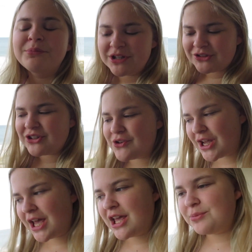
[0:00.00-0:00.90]
But it's
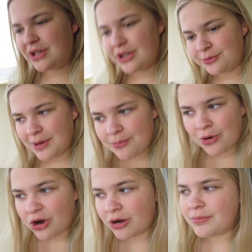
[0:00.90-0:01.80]
okay because my
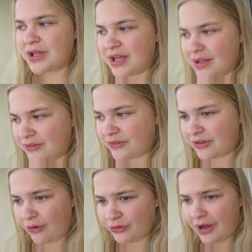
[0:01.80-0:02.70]
mom has
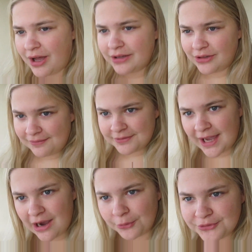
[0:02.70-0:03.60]
still not left the
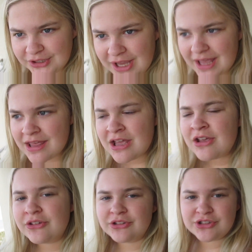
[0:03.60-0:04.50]
house yet,
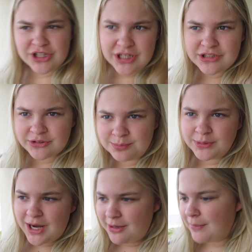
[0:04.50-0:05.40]
so she can just
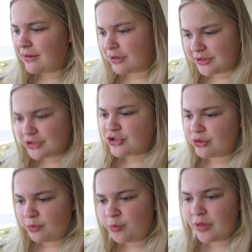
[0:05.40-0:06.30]
bring my running
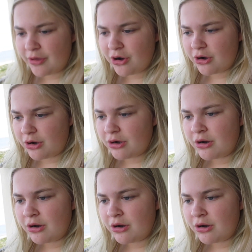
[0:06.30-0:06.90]
shoes with her.